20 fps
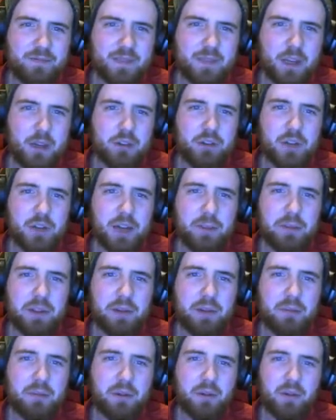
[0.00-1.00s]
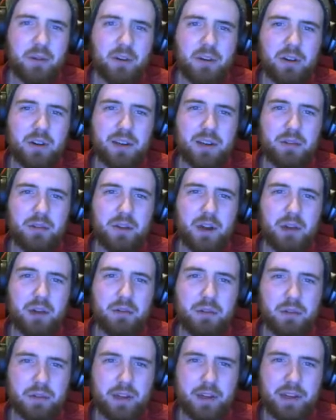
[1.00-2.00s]
Also happy that I'm no longer living
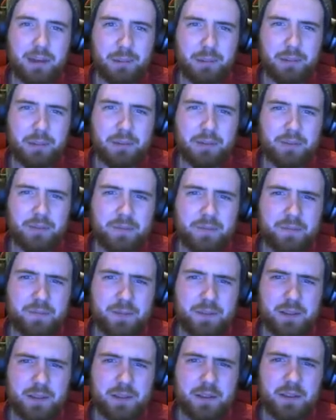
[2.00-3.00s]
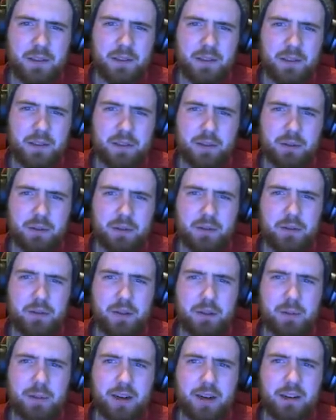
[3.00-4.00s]
off of kelp. Because that was a
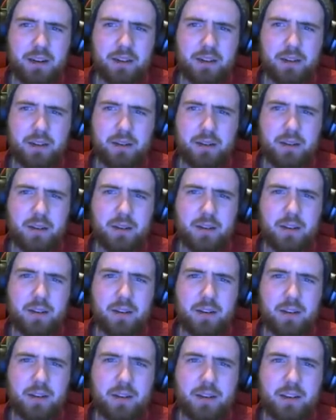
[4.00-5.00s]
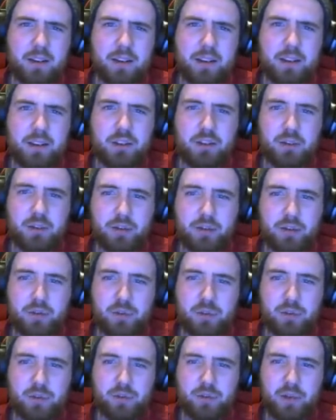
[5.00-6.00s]
very bad thing. This looks
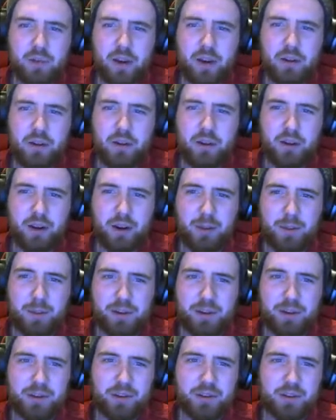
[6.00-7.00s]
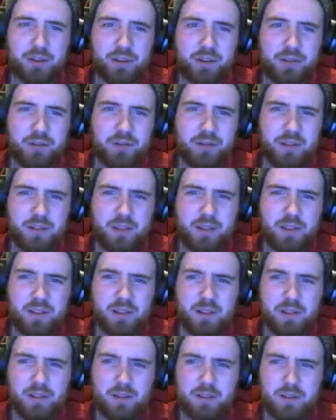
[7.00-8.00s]
very ominous.
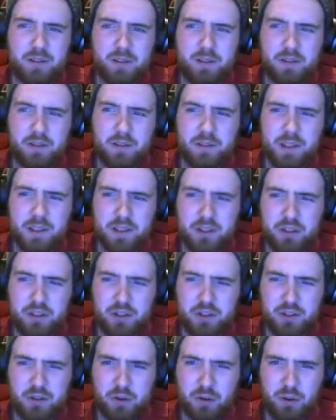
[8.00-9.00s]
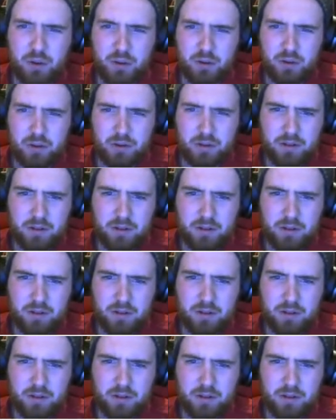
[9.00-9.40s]
Is it just a hole?